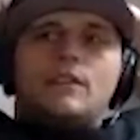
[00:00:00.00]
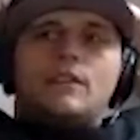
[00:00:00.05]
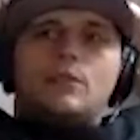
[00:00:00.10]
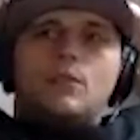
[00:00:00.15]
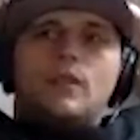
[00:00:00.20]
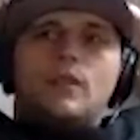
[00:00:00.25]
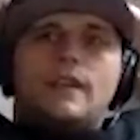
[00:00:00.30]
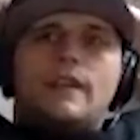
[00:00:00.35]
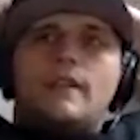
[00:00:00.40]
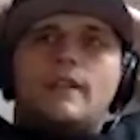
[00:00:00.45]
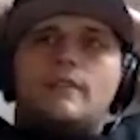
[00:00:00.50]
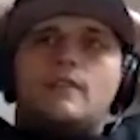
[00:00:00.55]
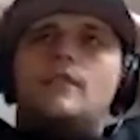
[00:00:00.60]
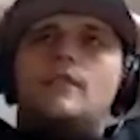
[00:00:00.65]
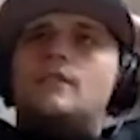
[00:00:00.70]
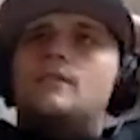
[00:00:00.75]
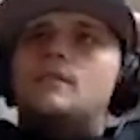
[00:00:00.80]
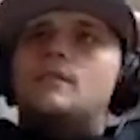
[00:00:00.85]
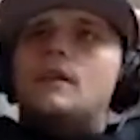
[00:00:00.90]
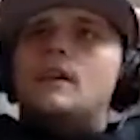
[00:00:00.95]
or whatever.
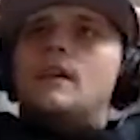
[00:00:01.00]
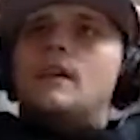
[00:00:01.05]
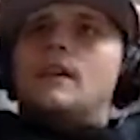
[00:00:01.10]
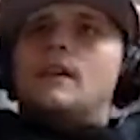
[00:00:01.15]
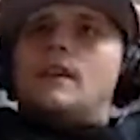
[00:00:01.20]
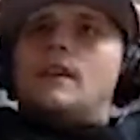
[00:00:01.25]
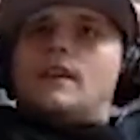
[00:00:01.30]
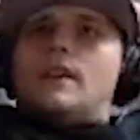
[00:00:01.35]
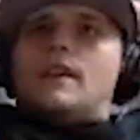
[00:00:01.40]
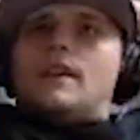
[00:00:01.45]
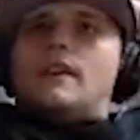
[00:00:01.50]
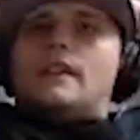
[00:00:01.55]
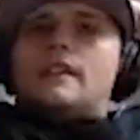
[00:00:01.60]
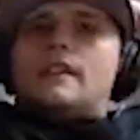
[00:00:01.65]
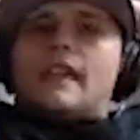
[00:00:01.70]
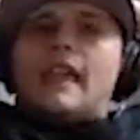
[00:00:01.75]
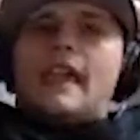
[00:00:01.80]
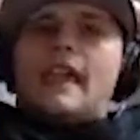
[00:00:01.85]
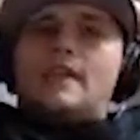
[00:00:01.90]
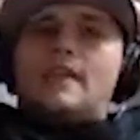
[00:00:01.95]
And the
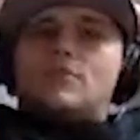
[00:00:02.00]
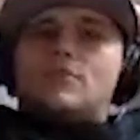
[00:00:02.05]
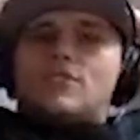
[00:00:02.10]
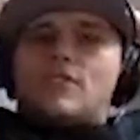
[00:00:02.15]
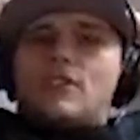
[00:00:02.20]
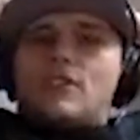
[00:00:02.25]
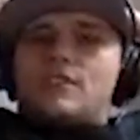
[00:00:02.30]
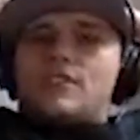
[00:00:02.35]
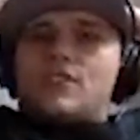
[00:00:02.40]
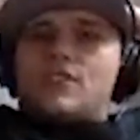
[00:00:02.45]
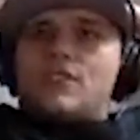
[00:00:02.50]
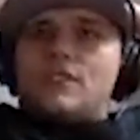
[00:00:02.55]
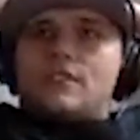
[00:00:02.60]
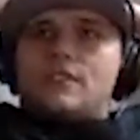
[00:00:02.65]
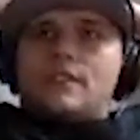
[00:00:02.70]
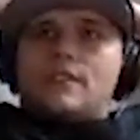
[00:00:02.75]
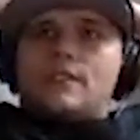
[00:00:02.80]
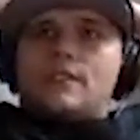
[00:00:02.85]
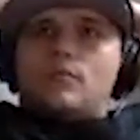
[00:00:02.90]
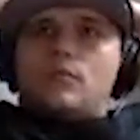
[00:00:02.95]
game starts,
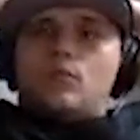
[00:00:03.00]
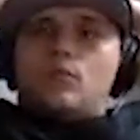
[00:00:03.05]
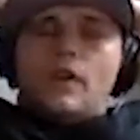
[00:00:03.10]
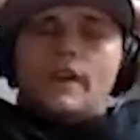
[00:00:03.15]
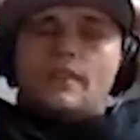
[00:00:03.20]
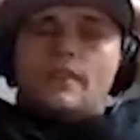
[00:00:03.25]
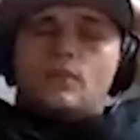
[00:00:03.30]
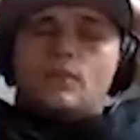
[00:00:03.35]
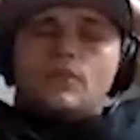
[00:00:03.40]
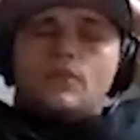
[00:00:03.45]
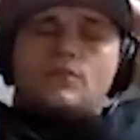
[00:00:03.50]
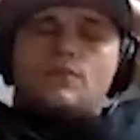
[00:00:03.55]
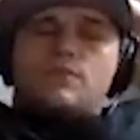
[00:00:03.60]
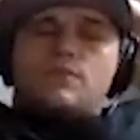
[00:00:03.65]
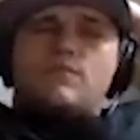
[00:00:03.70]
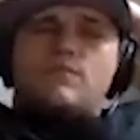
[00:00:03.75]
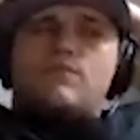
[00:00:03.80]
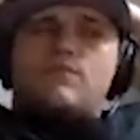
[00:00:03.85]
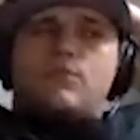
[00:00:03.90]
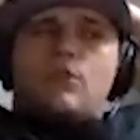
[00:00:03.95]
the weather was
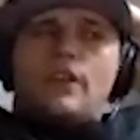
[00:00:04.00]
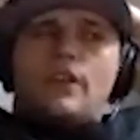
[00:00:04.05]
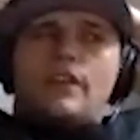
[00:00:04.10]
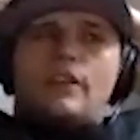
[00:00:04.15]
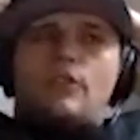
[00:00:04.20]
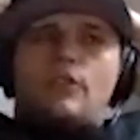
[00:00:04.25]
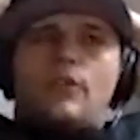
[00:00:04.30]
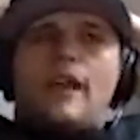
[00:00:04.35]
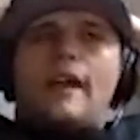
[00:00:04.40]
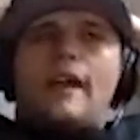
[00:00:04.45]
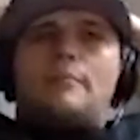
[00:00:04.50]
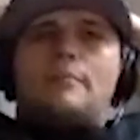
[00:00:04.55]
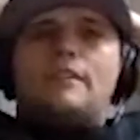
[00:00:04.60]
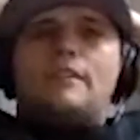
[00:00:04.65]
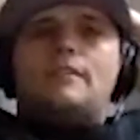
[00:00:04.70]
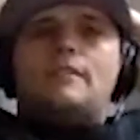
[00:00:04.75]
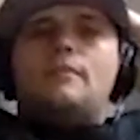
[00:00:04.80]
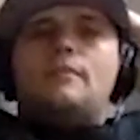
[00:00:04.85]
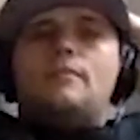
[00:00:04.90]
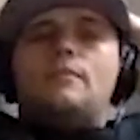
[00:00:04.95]
pretty
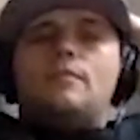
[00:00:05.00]
crappy,